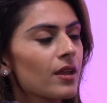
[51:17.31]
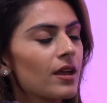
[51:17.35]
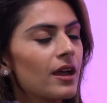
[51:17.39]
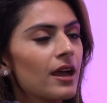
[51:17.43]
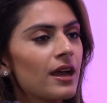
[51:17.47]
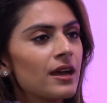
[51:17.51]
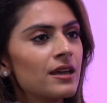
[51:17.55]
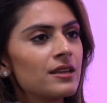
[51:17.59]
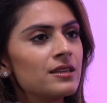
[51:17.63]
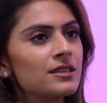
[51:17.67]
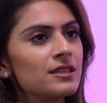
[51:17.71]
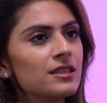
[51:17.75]

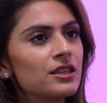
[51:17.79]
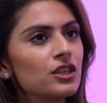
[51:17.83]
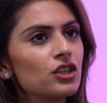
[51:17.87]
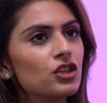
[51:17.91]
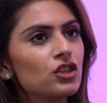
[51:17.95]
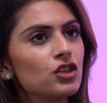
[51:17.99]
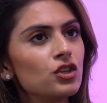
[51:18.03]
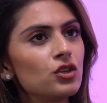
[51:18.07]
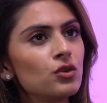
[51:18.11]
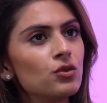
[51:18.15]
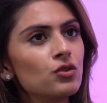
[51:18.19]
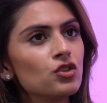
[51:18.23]
And
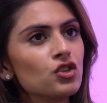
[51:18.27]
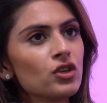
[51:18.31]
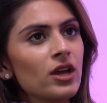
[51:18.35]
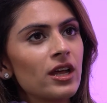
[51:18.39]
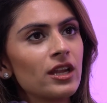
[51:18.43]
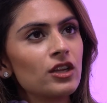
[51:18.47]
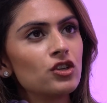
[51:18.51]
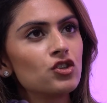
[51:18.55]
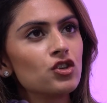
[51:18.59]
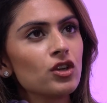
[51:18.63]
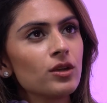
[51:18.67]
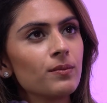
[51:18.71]
you
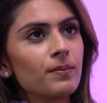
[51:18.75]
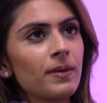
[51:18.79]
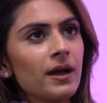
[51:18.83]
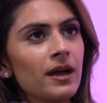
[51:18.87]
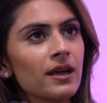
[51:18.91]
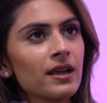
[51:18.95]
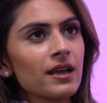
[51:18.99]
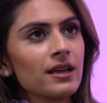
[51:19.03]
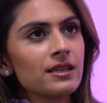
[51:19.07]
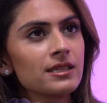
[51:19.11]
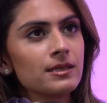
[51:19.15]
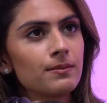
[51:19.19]
challenging
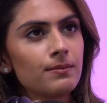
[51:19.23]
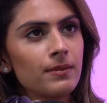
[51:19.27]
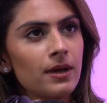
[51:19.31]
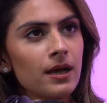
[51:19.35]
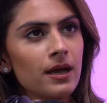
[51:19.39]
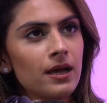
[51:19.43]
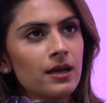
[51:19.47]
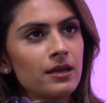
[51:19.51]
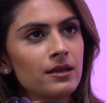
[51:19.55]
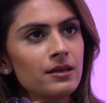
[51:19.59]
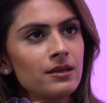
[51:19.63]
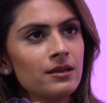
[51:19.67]
back as a
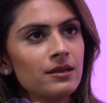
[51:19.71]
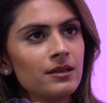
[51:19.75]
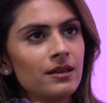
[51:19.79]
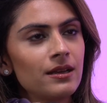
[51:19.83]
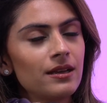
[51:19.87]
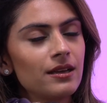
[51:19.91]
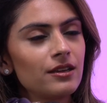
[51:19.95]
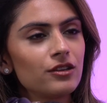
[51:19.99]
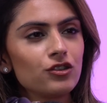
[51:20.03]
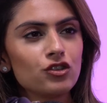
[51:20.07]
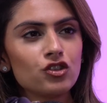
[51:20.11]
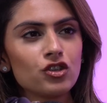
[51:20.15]
man
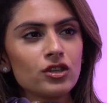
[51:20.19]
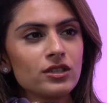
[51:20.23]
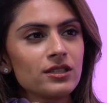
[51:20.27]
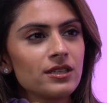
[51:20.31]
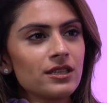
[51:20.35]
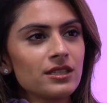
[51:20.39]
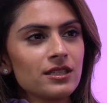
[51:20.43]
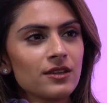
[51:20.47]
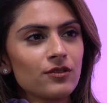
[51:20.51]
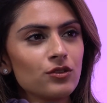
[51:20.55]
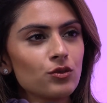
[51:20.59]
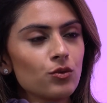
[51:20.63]
just
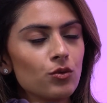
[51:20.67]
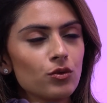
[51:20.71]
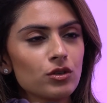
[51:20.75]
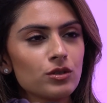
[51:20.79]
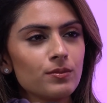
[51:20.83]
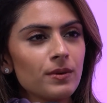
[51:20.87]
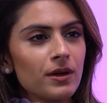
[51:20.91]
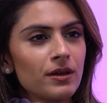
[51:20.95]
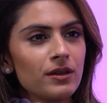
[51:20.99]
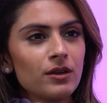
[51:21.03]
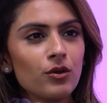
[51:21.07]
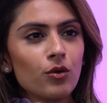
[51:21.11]
as I've talked
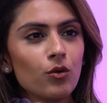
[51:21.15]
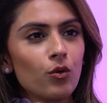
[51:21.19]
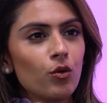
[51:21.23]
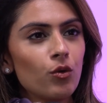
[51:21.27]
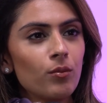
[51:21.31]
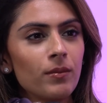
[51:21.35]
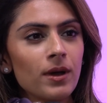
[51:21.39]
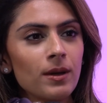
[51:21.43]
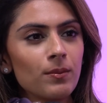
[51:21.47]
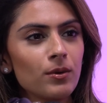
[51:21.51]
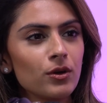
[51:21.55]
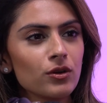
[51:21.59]
about in all
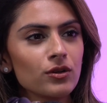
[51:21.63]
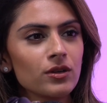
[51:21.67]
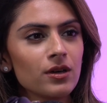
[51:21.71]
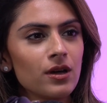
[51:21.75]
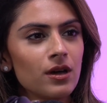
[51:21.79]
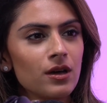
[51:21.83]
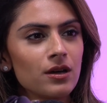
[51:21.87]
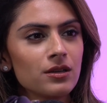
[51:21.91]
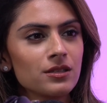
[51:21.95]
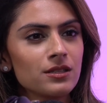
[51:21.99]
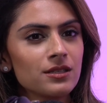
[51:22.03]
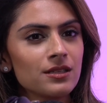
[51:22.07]
my
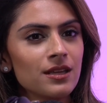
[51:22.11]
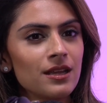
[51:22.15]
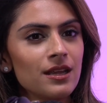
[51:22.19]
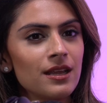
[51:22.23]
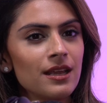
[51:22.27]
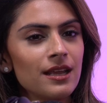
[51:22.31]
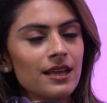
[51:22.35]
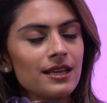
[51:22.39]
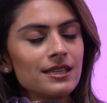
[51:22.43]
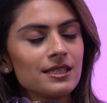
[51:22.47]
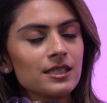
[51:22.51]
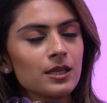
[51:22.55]
podcasts,
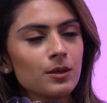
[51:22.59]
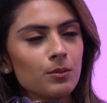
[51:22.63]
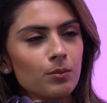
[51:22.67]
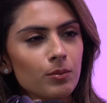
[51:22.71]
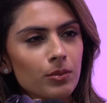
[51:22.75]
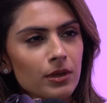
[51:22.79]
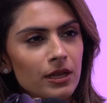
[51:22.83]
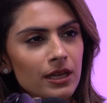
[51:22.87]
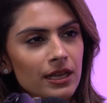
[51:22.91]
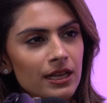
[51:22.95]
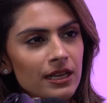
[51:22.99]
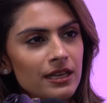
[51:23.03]
is
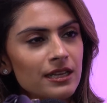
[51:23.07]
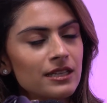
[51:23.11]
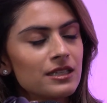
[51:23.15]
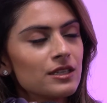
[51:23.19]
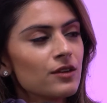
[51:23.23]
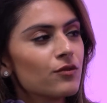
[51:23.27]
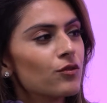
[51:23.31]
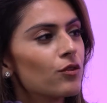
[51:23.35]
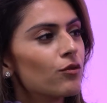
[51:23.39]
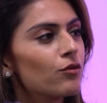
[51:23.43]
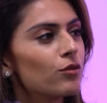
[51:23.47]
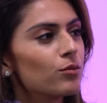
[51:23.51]
completely
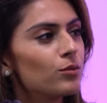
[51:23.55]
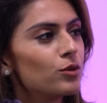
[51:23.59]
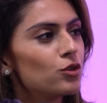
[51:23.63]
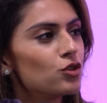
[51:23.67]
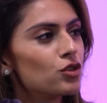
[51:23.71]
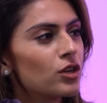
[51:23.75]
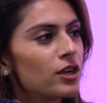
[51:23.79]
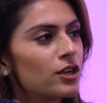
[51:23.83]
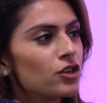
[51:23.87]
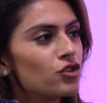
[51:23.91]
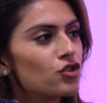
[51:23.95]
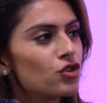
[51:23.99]
different from you
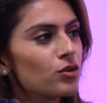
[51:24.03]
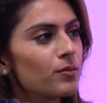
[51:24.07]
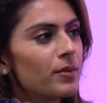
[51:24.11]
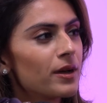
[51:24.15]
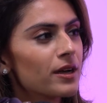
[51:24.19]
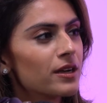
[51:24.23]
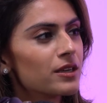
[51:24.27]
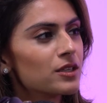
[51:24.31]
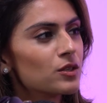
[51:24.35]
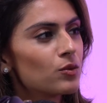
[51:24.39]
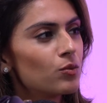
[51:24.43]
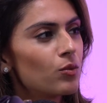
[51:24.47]
challenging
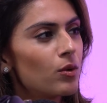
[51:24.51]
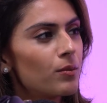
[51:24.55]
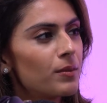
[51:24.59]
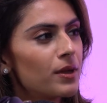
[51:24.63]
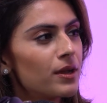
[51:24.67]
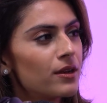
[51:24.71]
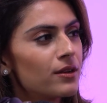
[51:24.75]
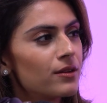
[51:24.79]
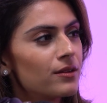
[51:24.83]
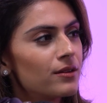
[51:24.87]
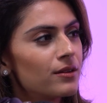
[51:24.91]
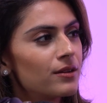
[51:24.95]
back as a
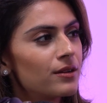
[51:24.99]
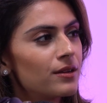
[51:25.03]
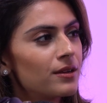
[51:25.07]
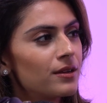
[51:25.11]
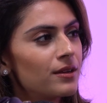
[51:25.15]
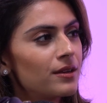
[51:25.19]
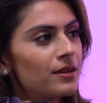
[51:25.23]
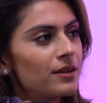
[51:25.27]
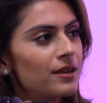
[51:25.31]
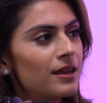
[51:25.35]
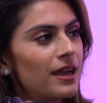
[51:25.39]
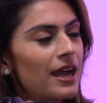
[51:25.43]
woman.
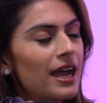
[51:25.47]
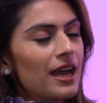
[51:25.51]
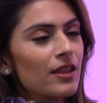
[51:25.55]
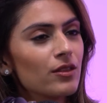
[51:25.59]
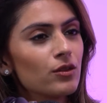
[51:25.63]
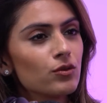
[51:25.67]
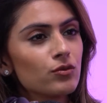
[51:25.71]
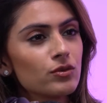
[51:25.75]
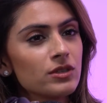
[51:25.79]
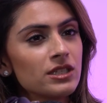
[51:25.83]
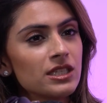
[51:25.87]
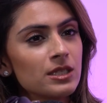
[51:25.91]
Absolutely. And
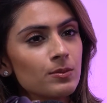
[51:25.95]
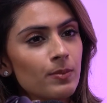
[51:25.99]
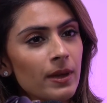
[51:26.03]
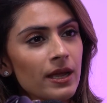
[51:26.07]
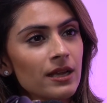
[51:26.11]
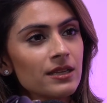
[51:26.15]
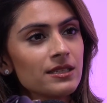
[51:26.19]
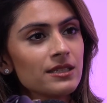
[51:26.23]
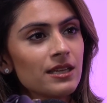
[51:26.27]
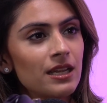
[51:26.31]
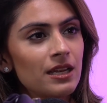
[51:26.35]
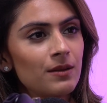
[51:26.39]
the
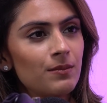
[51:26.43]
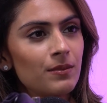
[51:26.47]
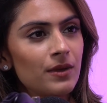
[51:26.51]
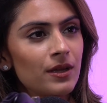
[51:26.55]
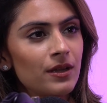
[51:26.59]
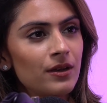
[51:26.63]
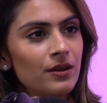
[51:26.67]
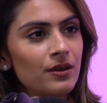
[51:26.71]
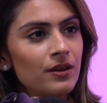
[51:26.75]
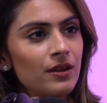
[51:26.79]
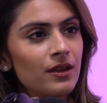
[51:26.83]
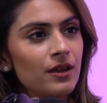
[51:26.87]
respect
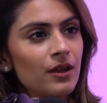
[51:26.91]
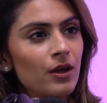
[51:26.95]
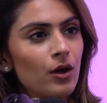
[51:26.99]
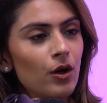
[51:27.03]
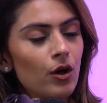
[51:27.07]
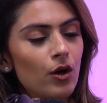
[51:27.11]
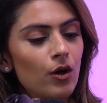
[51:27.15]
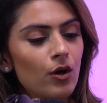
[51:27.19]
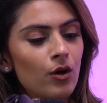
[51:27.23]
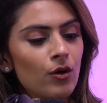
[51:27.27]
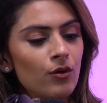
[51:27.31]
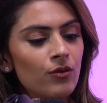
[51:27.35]
element
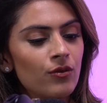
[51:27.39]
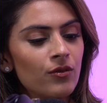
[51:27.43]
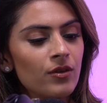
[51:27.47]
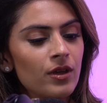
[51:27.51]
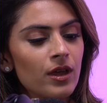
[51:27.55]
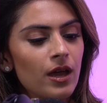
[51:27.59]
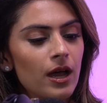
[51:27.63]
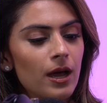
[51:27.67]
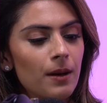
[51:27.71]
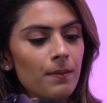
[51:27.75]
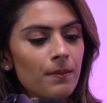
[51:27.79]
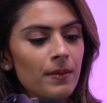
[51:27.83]
of
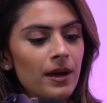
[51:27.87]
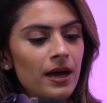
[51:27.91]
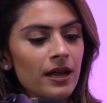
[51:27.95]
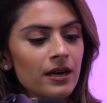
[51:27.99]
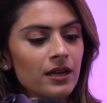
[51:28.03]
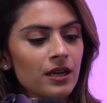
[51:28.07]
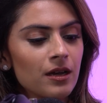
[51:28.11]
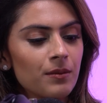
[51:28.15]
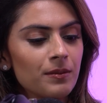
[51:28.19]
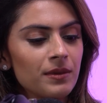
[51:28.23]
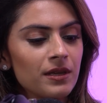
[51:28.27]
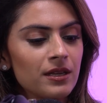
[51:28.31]
a man
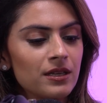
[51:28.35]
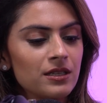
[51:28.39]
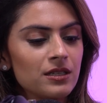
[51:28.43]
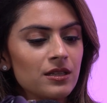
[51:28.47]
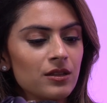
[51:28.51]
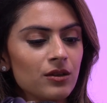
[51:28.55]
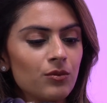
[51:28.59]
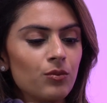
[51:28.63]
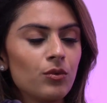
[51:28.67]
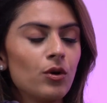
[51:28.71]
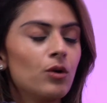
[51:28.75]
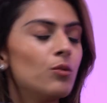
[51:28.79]
coming into
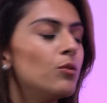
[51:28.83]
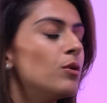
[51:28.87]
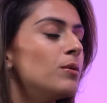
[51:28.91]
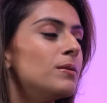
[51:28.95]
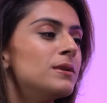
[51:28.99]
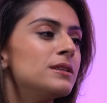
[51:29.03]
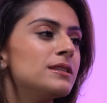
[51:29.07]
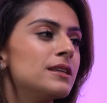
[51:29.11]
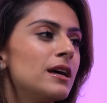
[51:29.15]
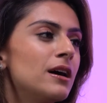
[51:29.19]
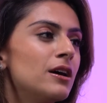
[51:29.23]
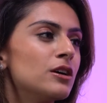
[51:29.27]
the
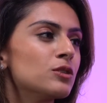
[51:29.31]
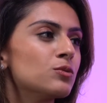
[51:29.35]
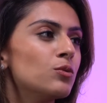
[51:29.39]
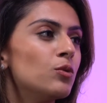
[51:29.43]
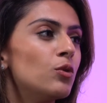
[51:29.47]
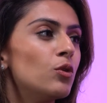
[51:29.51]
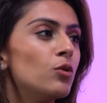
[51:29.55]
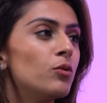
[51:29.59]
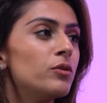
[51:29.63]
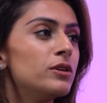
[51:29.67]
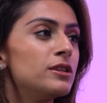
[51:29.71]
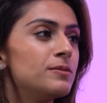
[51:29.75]
woman's house will
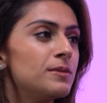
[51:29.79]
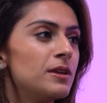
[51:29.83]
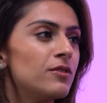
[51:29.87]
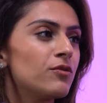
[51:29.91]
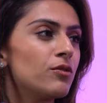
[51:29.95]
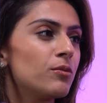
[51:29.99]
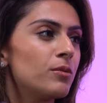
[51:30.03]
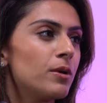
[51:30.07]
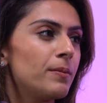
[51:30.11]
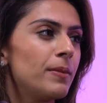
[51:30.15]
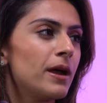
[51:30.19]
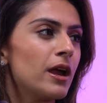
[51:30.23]
always be
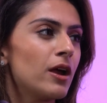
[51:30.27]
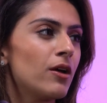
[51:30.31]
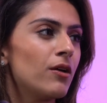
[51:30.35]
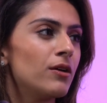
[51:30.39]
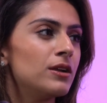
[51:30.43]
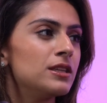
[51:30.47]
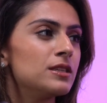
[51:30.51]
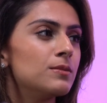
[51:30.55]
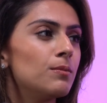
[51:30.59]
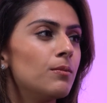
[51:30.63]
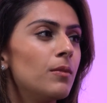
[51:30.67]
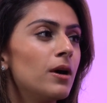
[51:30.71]
from her
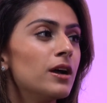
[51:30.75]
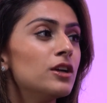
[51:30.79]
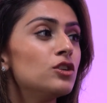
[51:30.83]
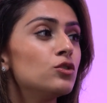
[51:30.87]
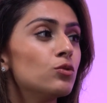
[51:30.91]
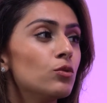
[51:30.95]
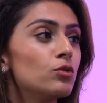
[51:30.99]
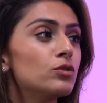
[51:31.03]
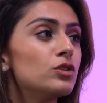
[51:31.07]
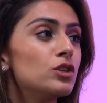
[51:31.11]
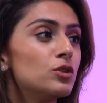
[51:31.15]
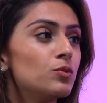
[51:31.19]
parents. My
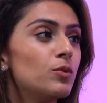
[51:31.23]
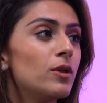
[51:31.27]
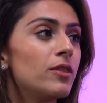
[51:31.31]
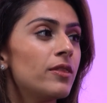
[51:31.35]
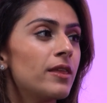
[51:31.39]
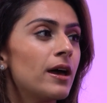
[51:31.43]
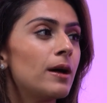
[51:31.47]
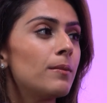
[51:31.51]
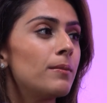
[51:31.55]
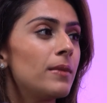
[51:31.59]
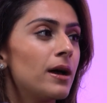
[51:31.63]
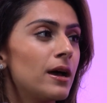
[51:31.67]
daughter's with
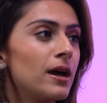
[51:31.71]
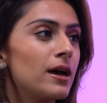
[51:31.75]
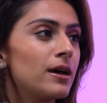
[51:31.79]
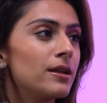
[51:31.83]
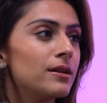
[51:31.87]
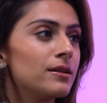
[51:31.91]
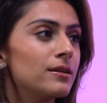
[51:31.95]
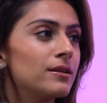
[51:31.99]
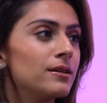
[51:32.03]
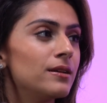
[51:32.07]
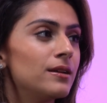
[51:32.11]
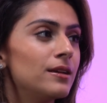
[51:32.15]
that
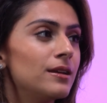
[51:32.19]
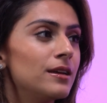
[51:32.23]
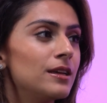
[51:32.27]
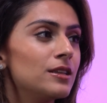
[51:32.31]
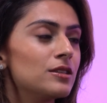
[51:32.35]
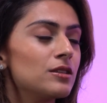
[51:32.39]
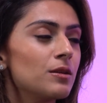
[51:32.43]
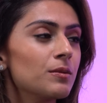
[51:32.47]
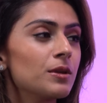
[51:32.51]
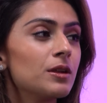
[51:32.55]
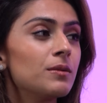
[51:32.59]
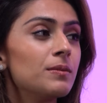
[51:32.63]
man.
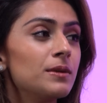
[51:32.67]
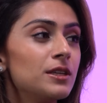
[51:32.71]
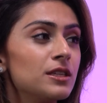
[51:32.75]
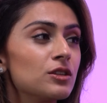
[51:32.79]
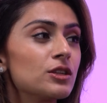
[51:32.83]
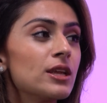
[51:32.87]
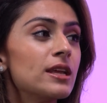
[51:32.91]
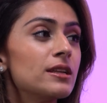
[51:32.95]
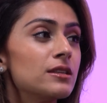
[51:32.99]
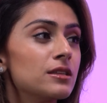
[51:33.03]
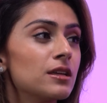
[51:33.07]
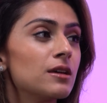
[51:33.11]
So I'm going to be
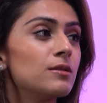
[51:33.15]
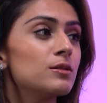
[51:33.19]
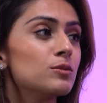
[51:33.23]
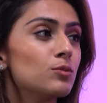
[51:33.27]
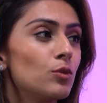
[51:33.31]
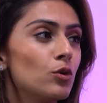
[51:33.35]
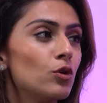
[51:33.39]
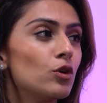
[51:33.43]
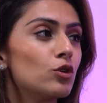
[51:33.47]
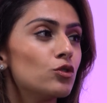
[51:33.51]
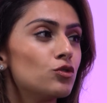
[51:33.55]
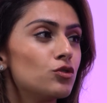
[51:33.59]
10 times
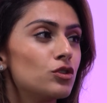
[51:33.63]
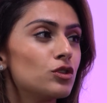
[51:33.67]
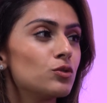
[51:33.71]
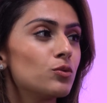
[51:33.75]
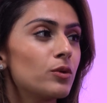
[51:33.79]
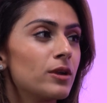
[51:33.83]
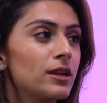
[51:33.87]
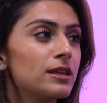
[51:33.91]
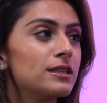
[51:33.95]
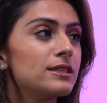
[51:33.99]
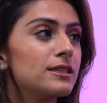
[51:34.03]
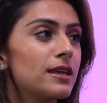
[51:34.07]
more conscious
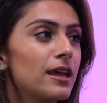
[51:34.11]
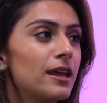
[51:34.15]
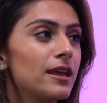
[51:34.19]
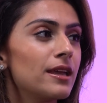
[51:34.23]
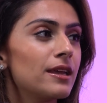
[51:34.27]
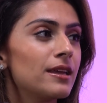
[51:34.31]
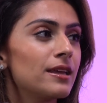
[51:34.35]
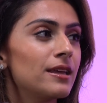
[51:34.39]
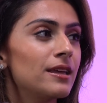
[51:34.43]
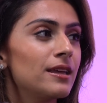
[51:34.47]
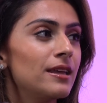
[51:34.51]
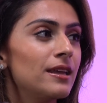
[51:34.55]
what I
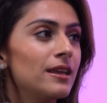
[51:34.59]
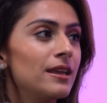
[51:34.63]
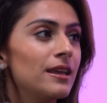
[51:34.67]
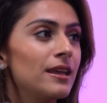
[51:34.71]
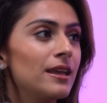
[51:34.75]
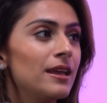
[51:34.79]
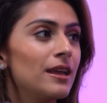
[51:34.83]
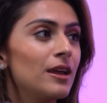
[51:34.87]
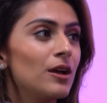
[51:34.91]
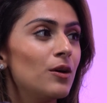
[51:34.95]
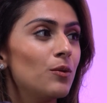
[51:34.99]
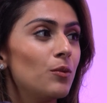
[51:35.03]
say.
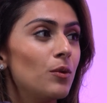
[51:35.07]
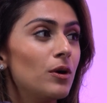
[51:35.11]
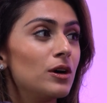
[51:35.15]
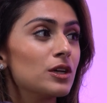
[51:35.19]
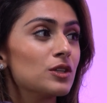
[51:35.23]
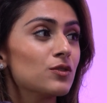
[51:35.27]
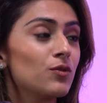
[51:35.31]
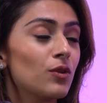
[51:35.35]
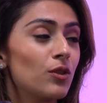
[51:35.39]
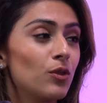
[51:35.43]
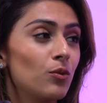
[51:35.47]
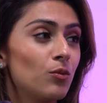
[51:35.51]
Absolutely.
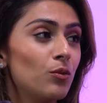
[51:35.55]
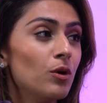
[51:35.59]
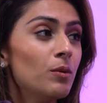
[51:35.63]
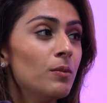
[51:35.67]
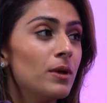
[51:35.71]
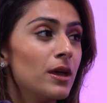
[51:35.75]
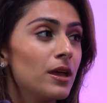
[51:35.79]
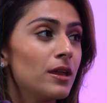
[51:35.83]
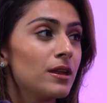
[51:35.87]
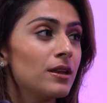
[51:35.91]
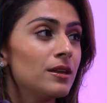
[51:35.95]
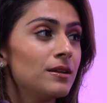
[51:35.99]
Whilst for the
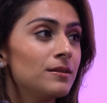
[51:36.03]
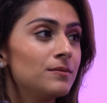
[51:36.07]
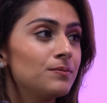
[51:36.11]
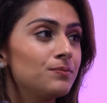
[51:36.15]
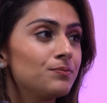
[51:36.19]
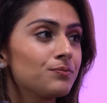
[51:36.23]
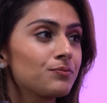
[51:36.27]
woman